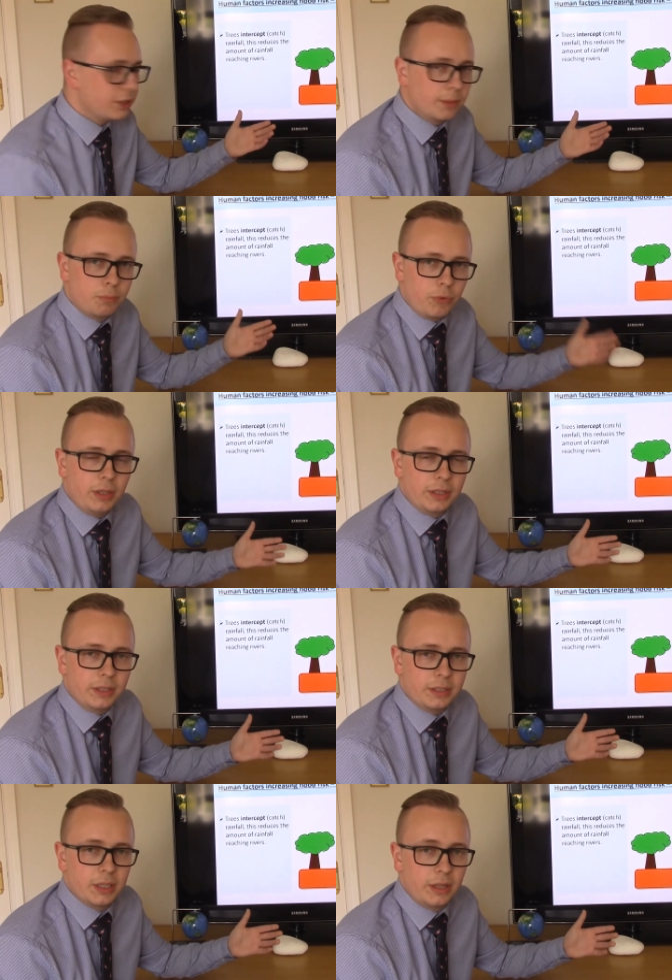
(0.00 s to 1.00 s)
are
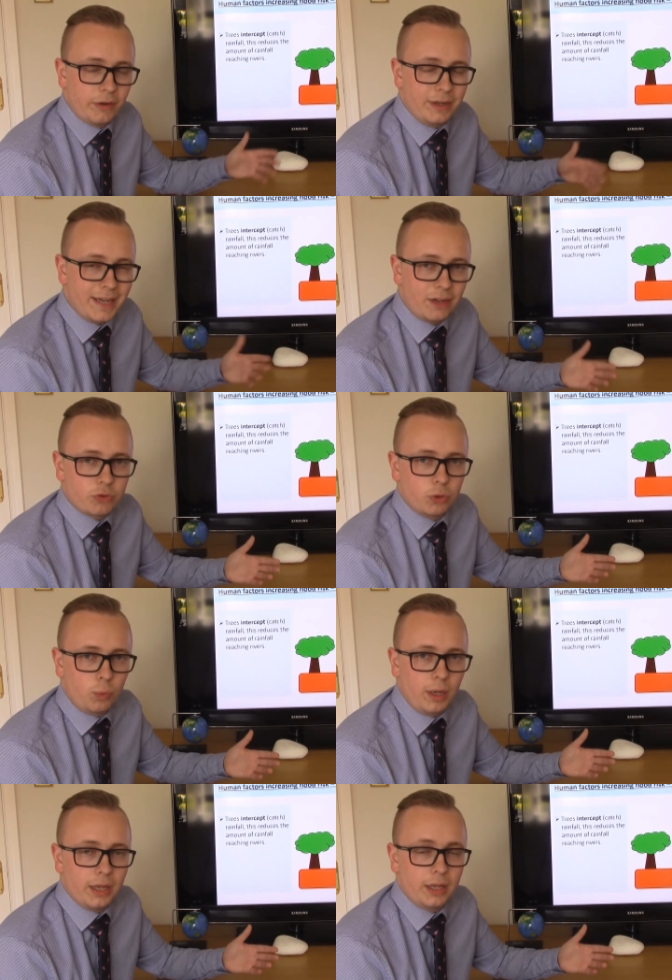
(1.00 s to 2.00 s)
brilliant. They're a natural
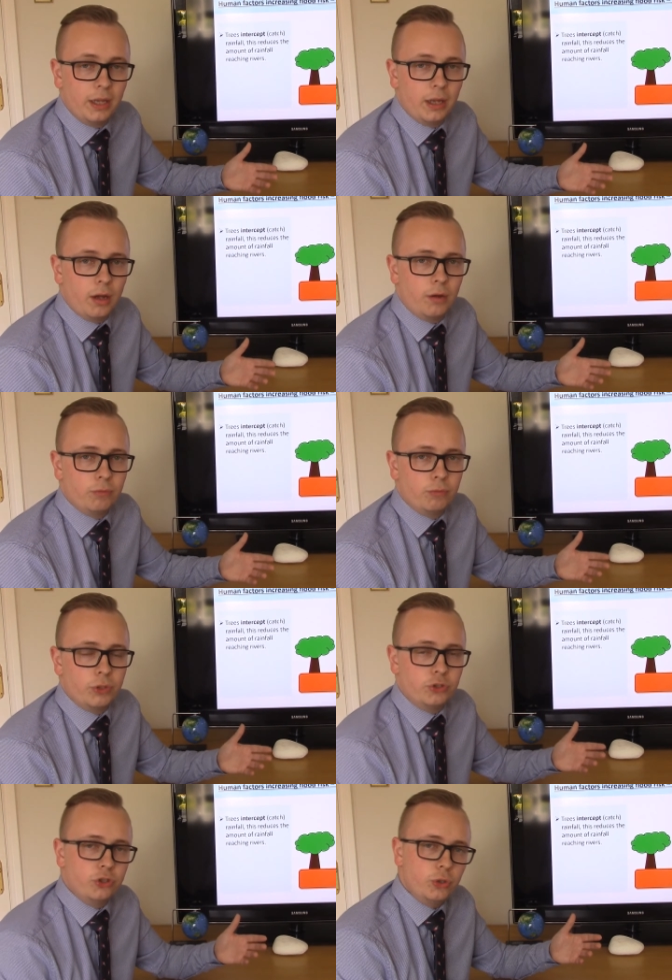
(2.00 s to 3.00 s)
way of
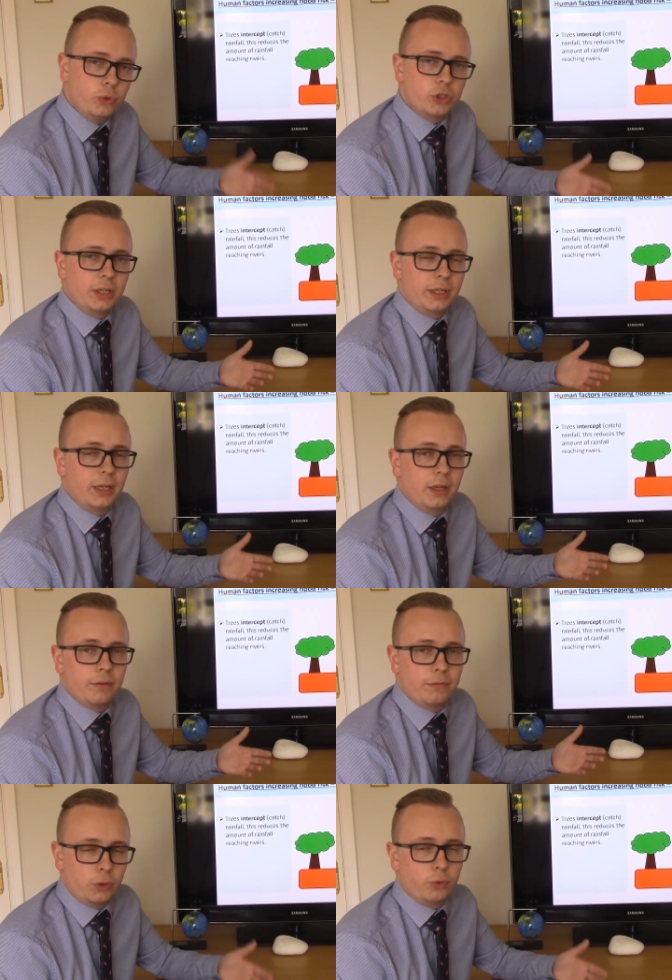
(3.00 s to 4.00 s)
reducing
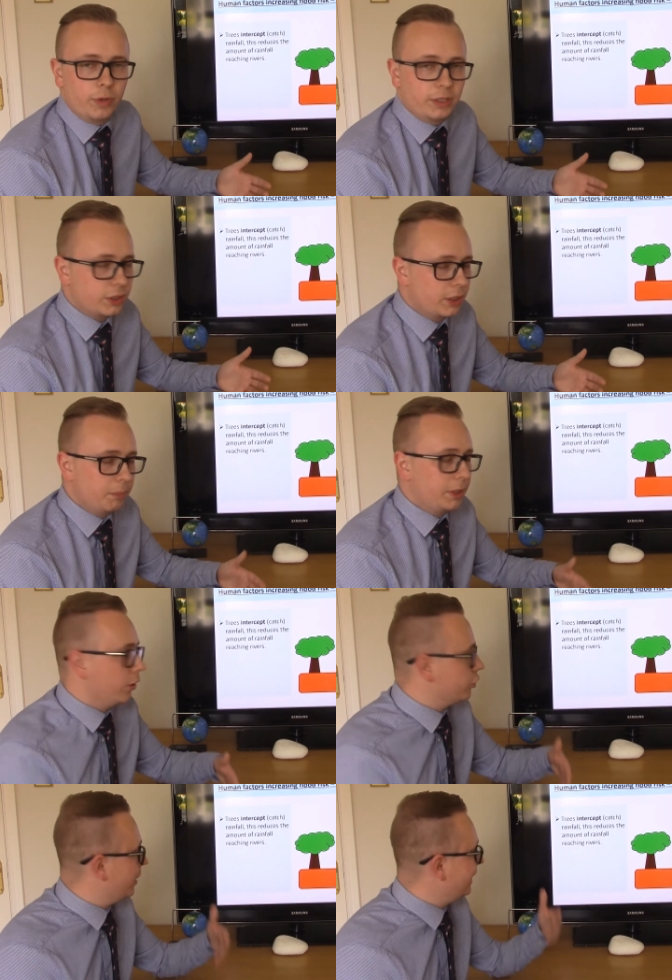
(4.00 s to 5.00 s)
flood risk because they